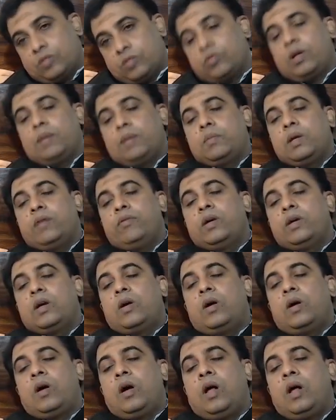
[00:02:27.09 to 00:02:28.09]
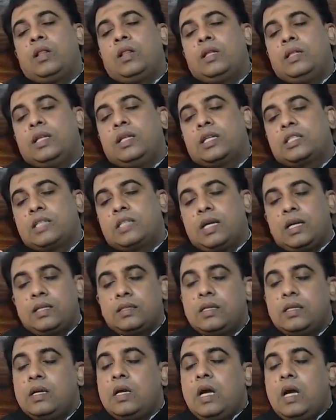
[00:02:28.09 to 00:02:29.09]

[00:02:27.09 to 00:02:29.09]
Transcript: So I am giving all the dikshas